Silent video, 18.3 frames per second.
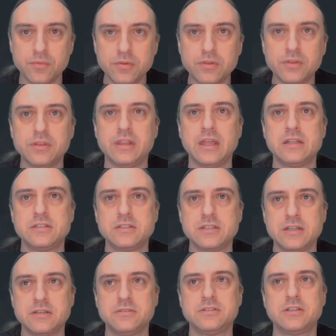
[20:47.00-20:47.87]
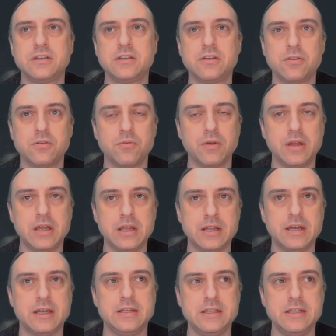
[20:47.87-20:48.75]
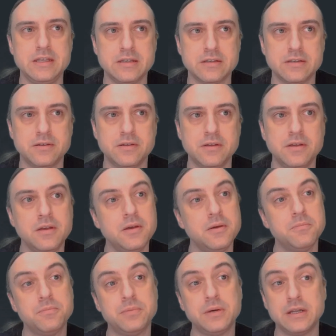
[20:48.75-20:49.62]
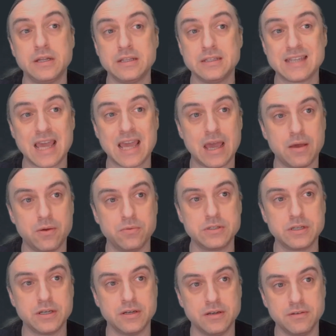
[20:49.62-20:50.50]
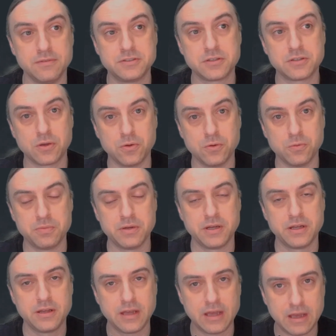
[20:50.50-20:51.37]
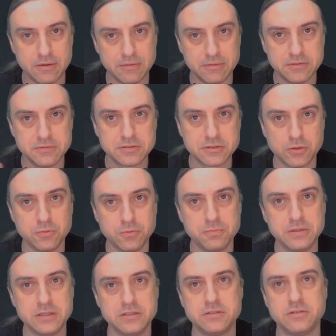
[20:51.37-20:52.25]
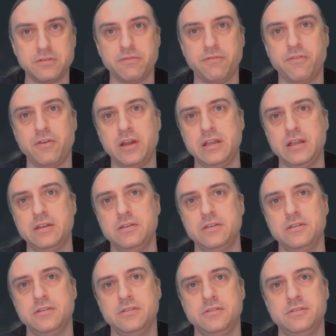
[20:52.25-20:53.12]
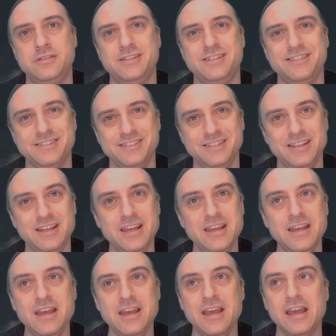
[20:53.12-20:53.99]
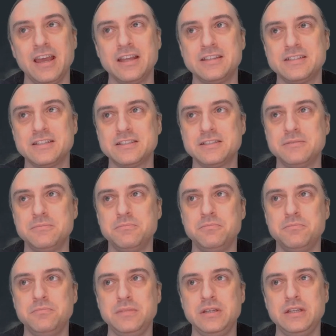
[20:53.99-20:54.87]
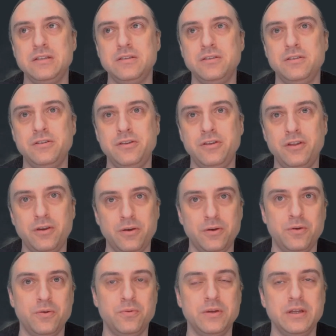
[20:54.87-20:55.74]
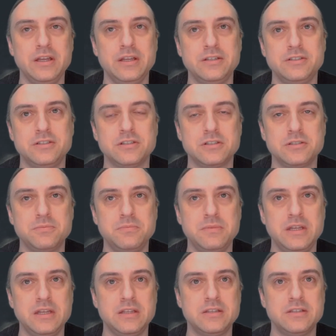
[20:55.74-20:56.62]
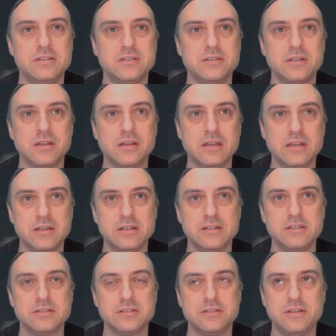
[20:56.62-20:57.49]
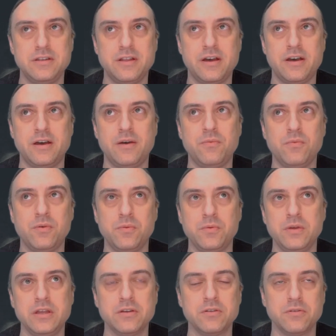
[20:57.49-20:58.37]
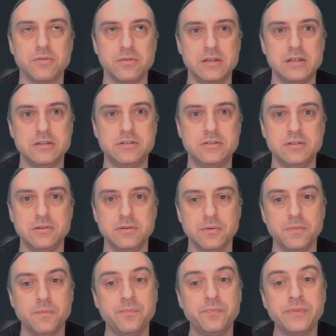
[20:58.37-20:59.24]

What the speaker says: that sounds like a great idea, but it's out of scope. Out of scope is your friend. It doesn't mean no, it just means it is not what we agreed to.